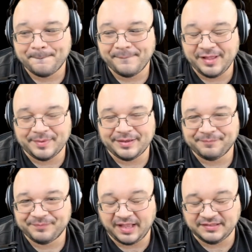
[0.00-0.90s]
yeah, man.
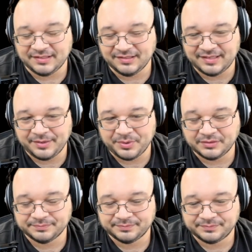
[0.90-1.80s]
Exile on day
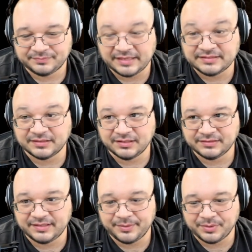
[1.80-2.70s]
one, Exile Con
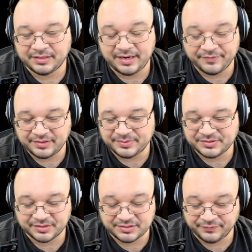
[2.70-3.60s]
day one, and everything we
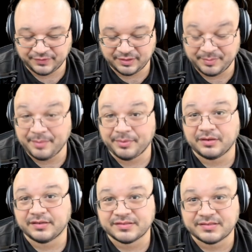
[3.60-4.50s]
saw so far in my book
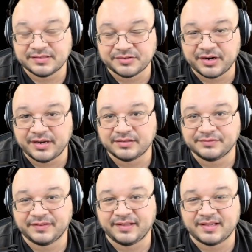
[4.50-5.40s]
is is great and
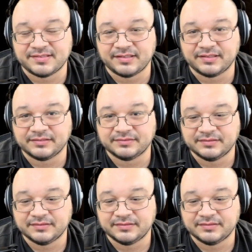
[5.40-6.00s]
fantastic, and